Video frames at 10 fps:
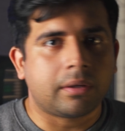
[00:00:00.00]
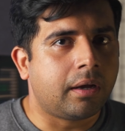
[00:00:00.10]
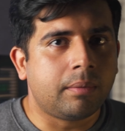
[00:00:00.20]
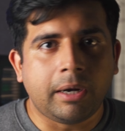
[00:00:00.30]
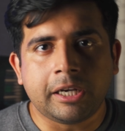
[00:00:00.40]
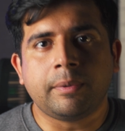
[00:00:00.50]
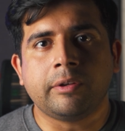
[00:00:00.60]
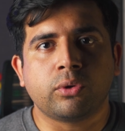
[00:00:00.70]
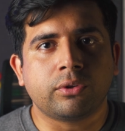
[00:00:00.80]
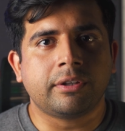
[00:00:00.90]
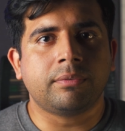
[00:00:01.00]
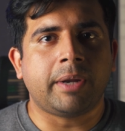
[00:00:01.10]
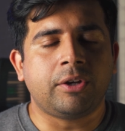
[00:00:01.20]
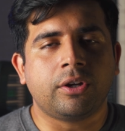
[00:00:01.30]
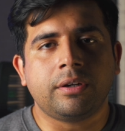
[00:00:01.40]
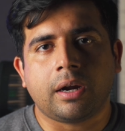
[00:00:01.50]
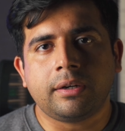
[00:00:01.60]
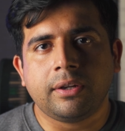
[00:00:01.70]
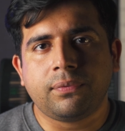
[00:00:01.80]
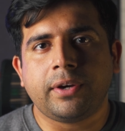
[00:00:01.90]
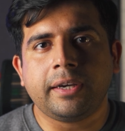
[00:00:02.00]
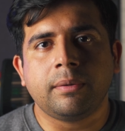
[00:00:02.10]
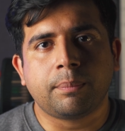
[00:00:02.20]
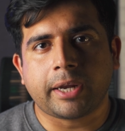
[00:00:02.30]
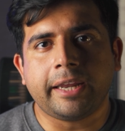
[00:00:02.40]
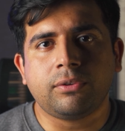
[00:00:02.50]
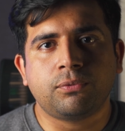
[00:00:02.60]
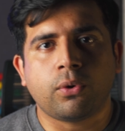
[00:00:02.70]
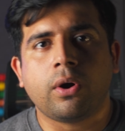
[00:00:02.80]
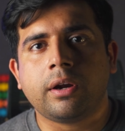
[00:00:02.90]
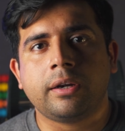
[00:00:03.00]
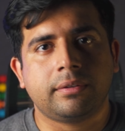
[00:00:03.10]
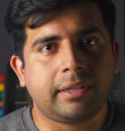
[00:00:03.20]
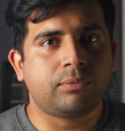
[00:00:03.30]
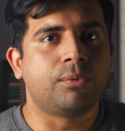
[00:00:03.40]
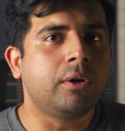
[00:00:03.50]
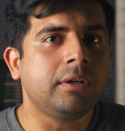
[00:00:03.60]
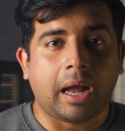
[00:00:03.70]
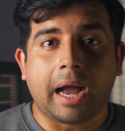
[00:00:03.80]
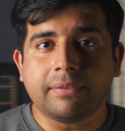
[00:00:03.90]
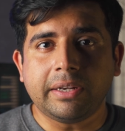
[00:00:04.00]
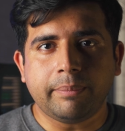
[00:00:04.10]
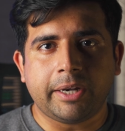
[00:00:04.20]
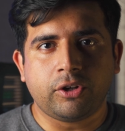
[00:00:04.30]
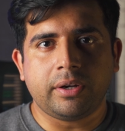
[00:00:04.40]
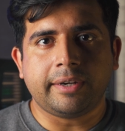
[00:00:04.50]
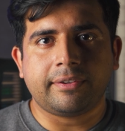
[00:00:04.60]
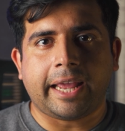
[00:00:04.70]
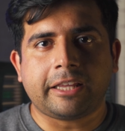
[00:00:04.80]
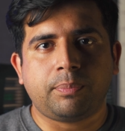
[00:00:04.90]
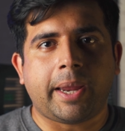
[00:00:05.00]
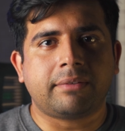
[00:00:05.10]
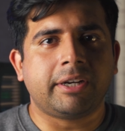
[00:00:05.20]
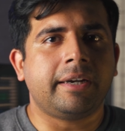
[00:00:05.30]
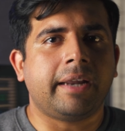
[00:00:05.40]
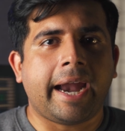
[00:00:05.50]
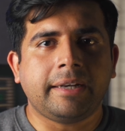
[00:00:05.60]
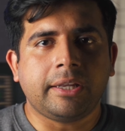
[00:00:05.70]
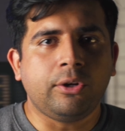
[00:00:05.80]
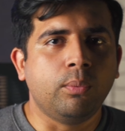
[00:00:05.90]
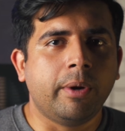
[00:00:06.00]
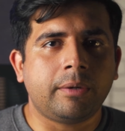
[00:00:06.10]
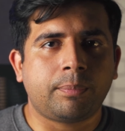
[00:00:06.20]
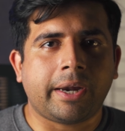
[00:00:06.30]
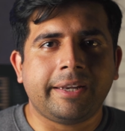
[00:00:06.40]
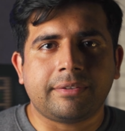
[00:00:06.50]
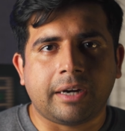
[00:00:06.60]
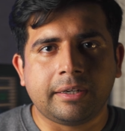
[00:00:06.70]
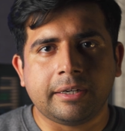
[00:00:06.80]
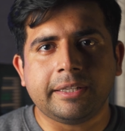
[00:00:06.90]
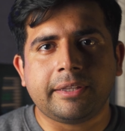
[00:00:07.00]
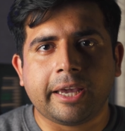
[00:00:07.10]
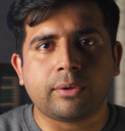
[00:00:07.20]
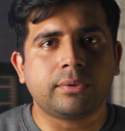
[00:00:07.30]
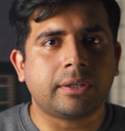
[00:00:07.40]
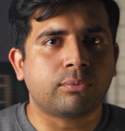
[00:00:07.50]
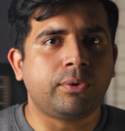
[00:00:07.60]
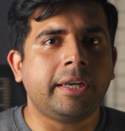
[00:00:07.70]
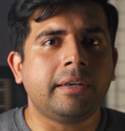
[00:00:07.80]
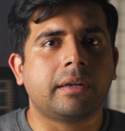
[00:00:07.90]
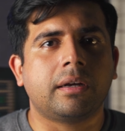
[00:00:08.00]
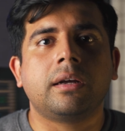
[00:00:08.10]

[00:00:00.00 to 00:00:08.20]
multiple sources mention a different price for this phone. I will mention its expected and the rumored price underneath here on the screen